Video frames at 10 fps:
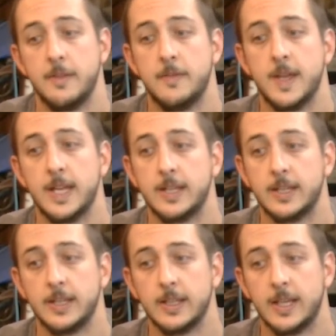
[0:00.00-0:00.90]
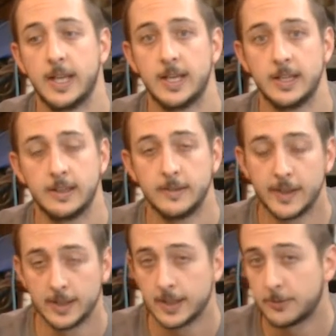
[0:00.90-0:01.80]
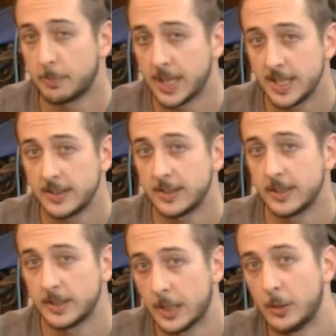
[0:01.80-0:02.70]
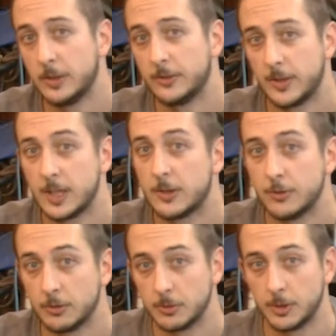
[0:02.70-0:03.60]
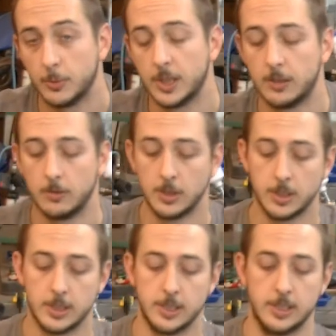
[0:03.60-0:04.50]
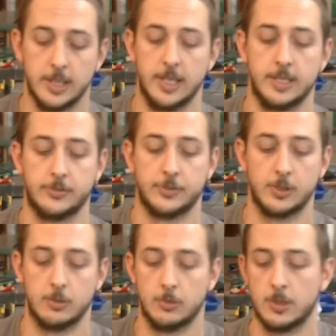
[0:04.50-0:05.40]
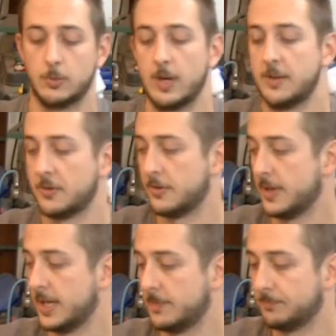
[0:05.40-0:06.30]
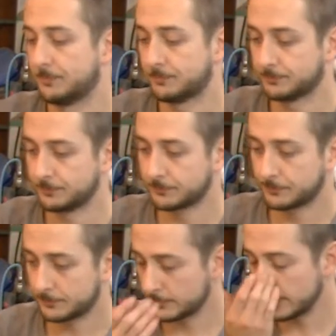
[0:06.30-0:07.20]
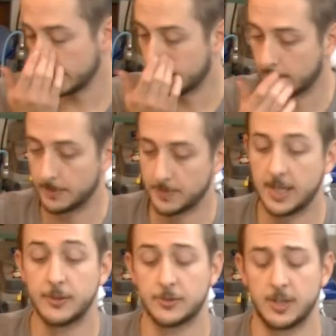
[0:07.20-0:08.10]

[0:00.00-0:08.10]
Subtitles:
that lets paint and coatings adhere to it really well. And so rather than, and there's